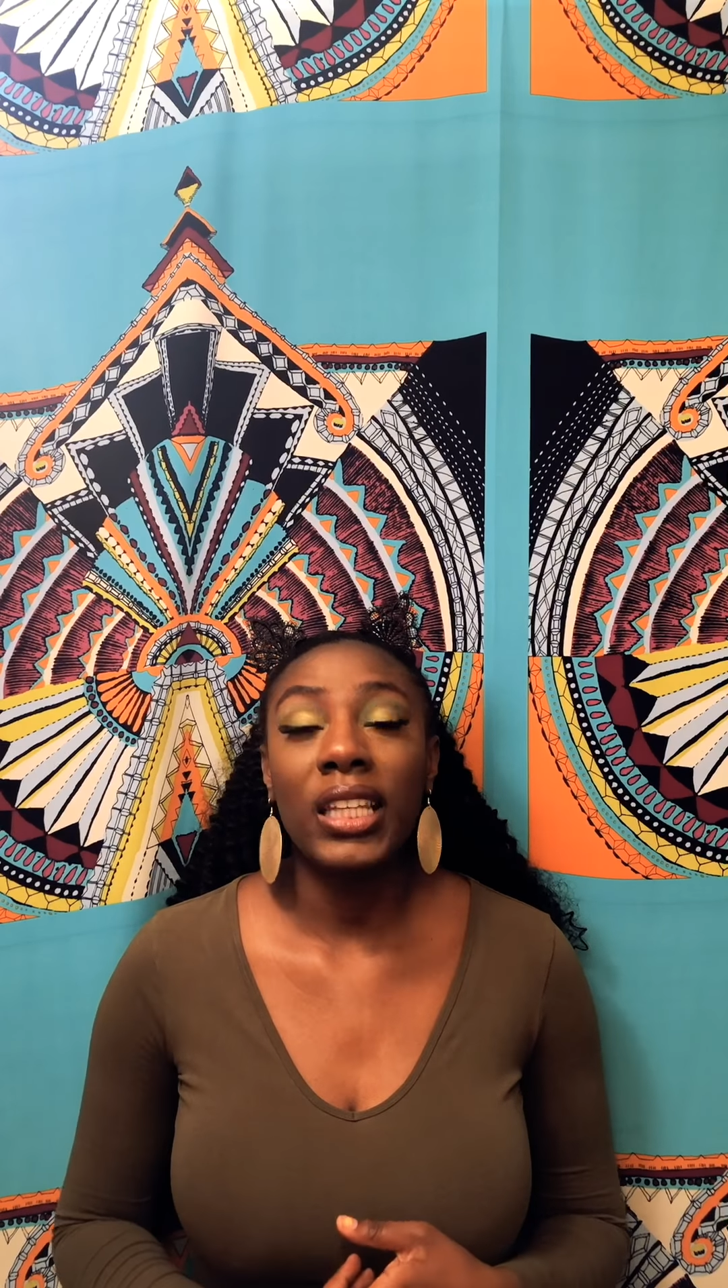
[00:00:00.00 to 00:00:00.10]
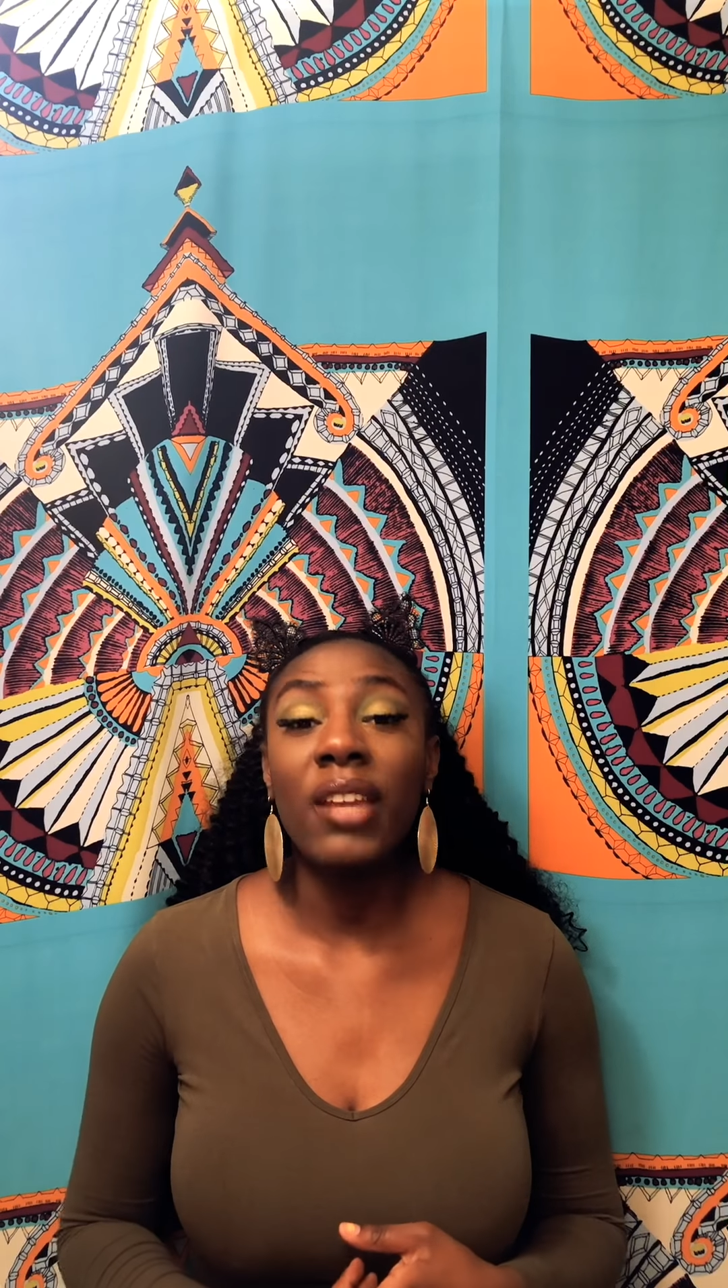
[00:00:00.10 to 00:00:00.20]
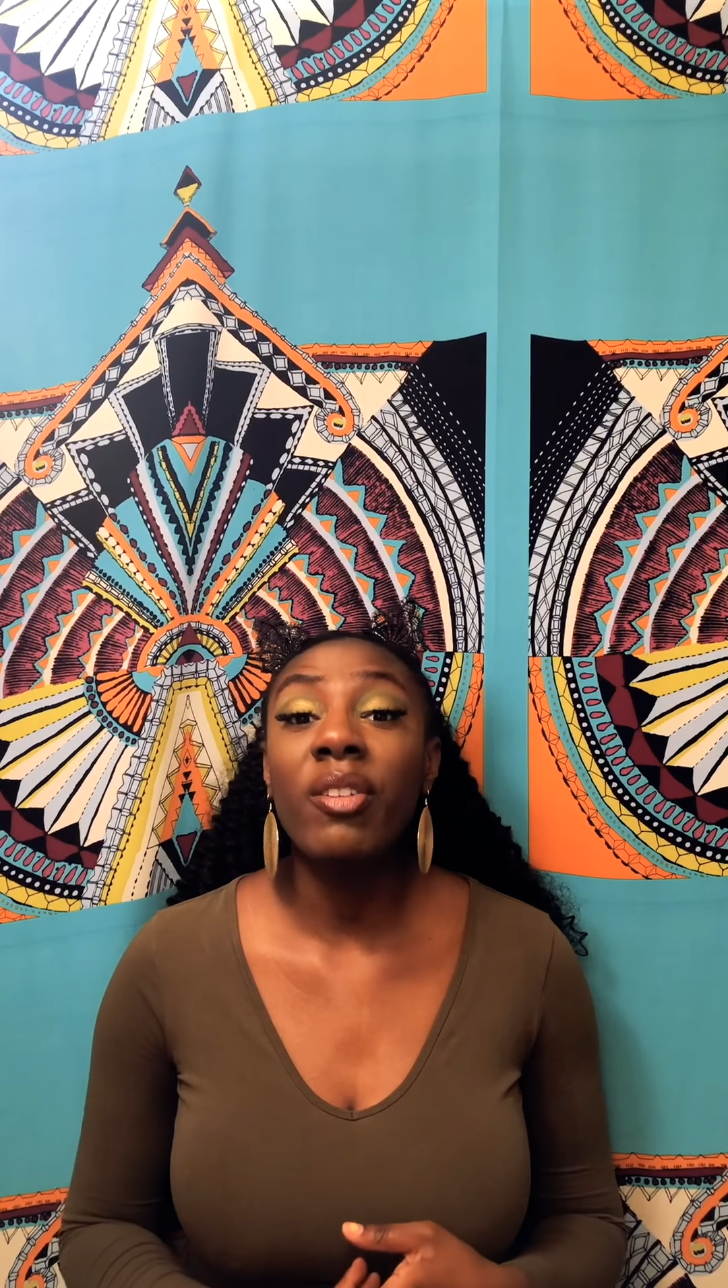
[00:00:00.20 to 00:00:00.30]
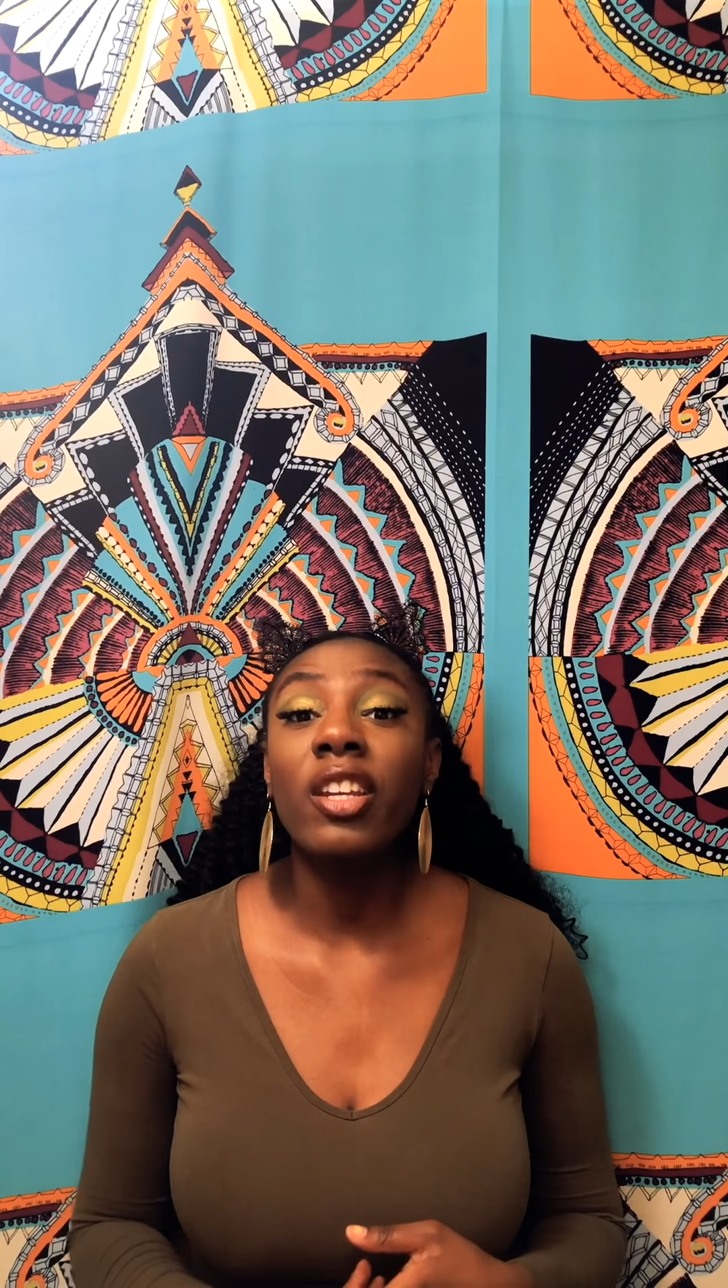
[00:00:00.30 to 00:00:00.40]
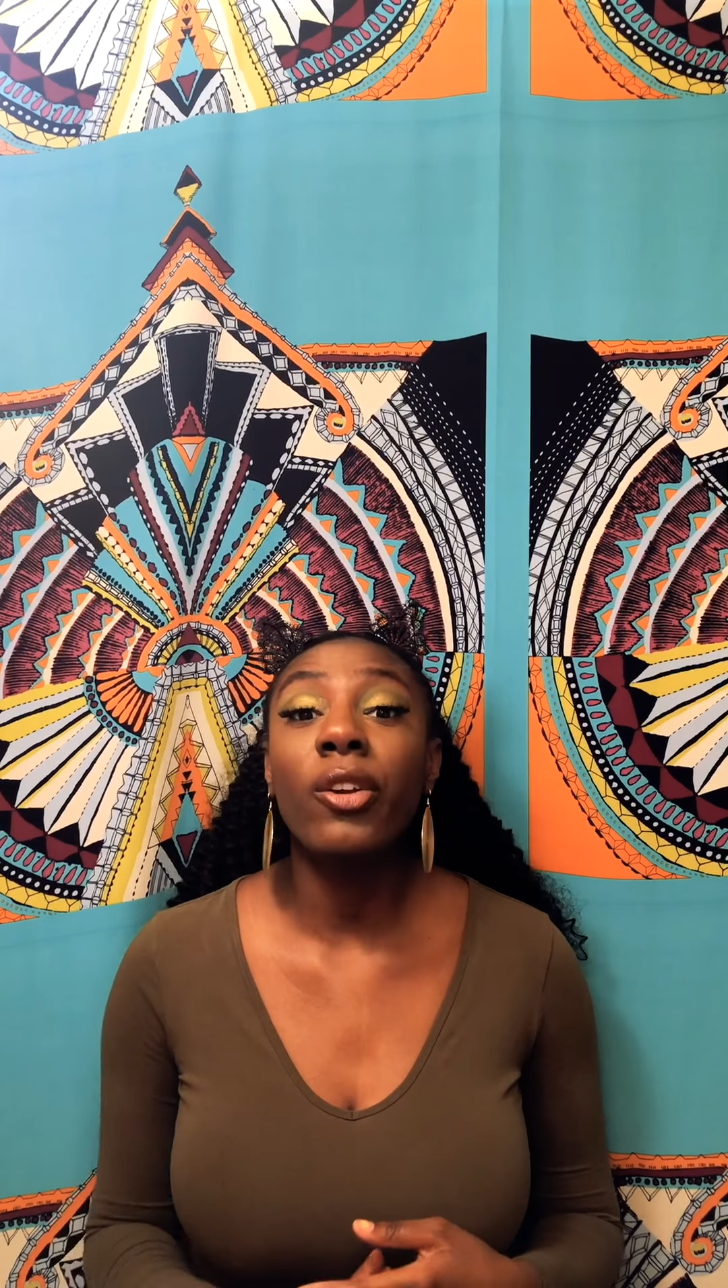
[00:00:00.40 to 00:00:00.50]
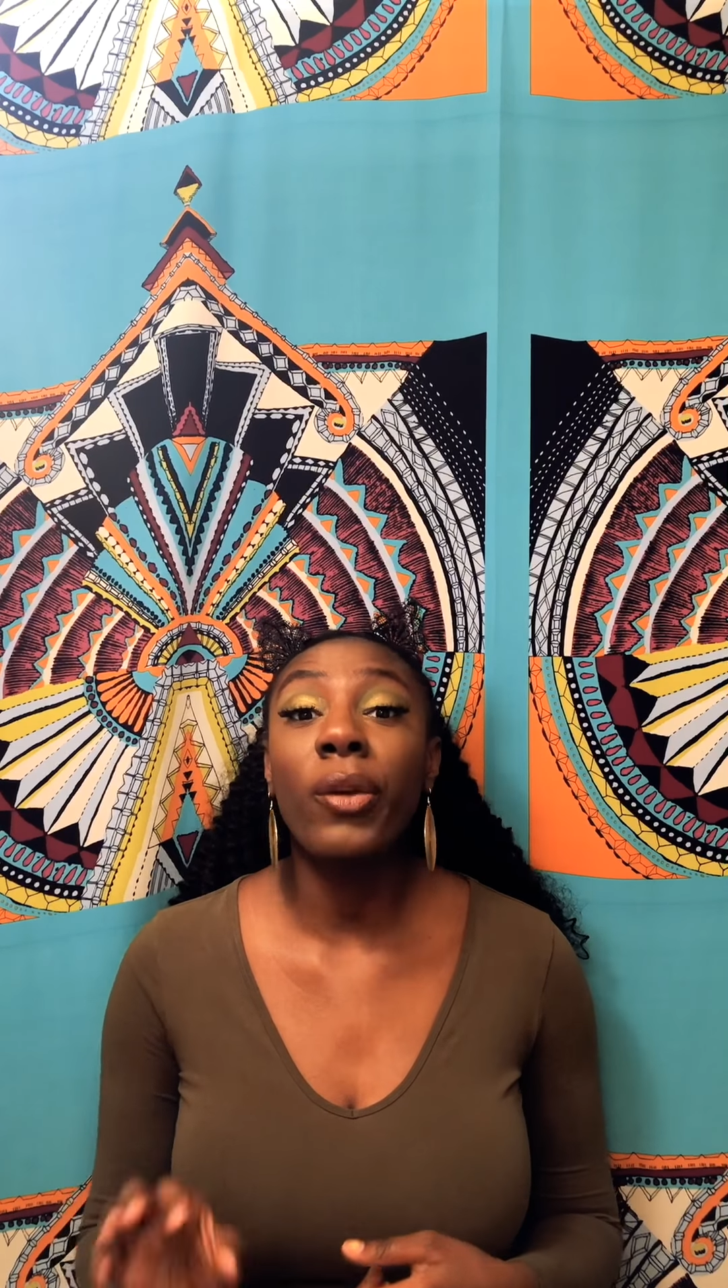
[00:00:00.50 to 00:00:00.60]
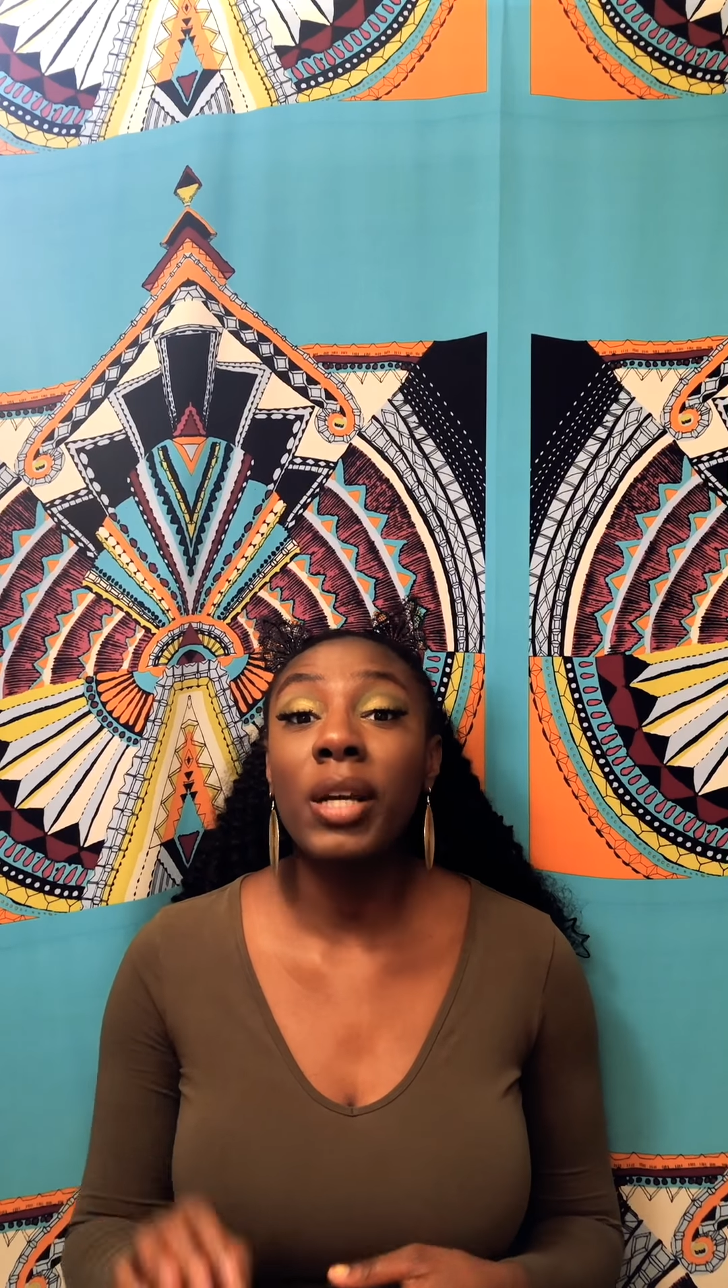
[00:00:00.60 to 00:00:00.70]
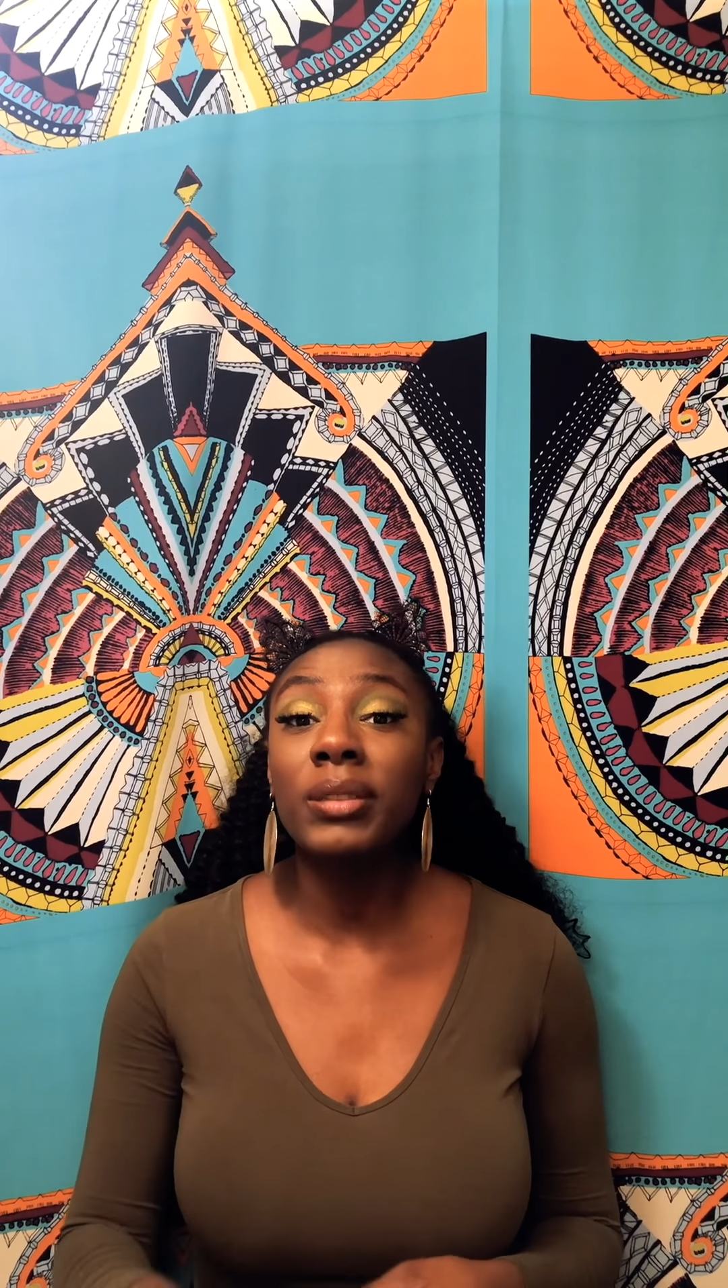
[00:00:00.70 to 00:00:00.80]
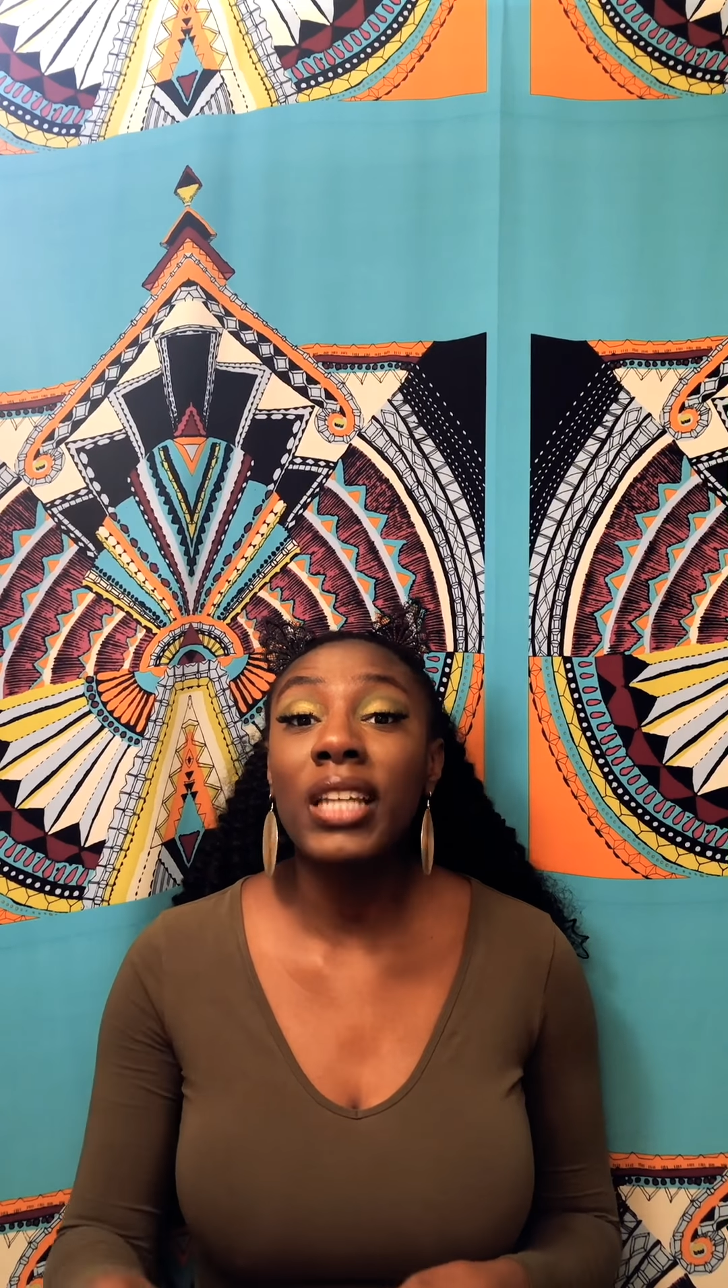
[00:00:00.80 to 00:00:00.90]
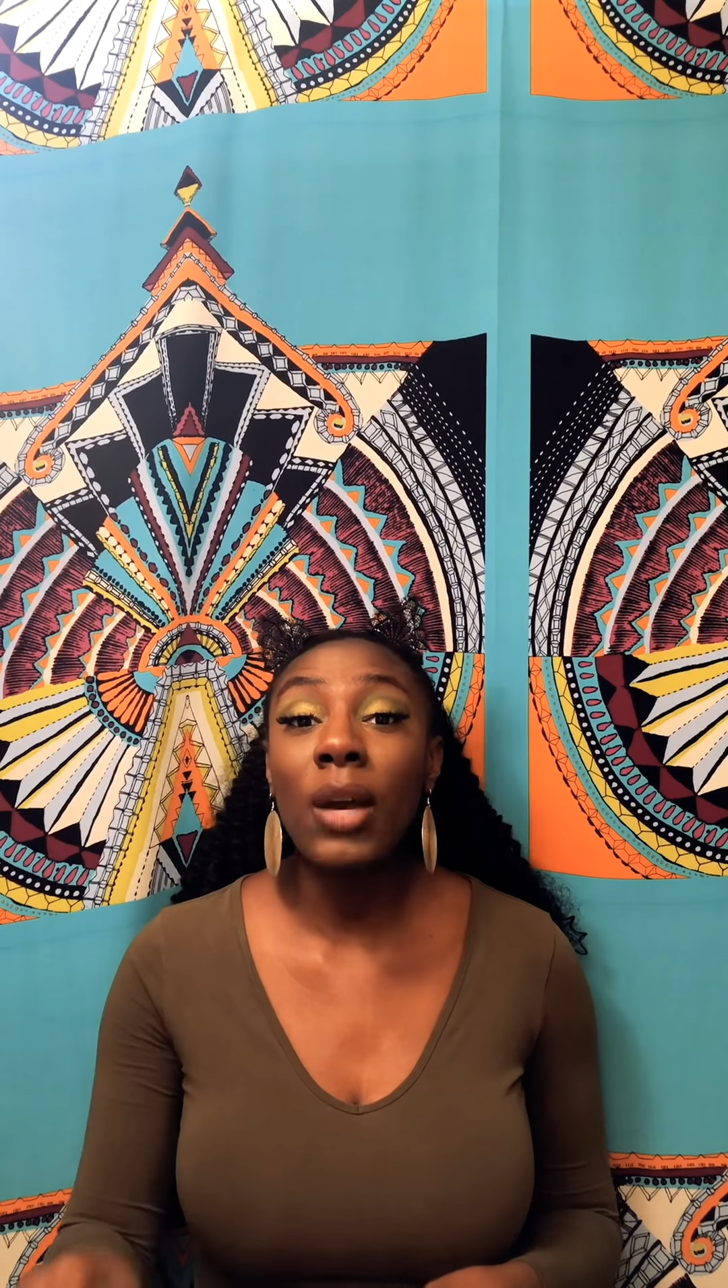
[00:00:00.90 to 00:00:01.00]
Even the
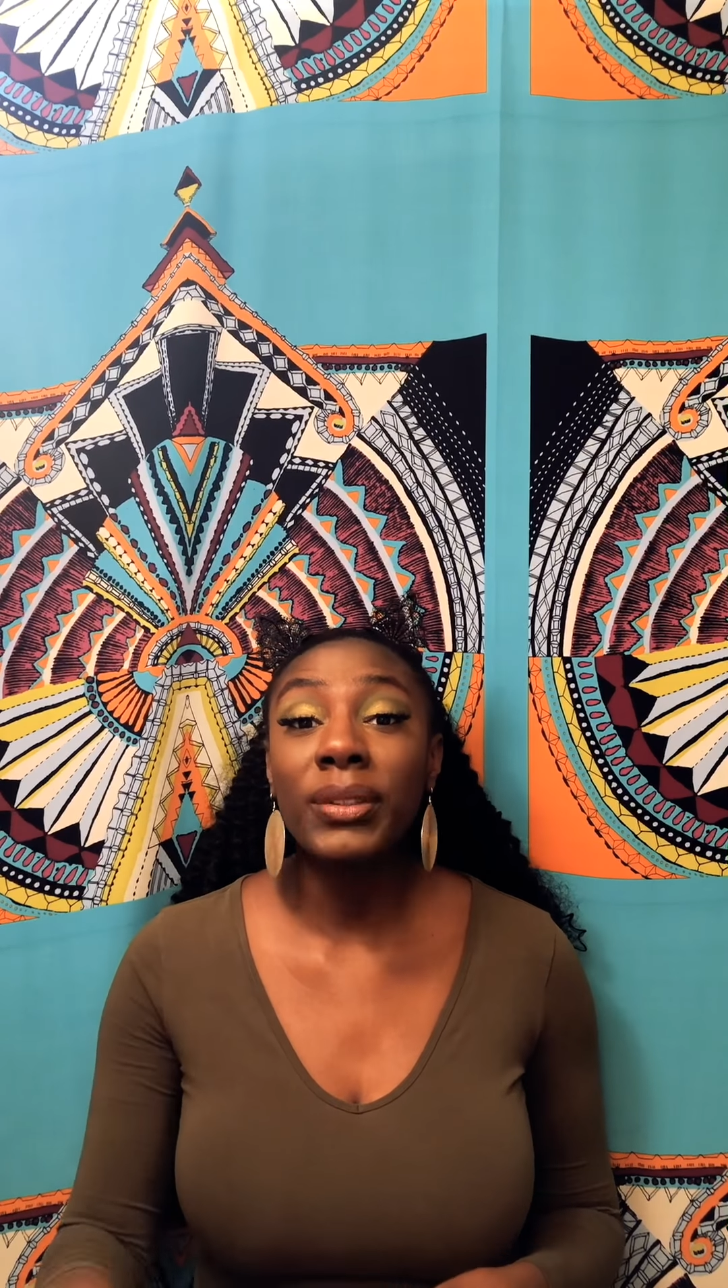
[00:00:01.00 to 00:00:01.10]
cramps that I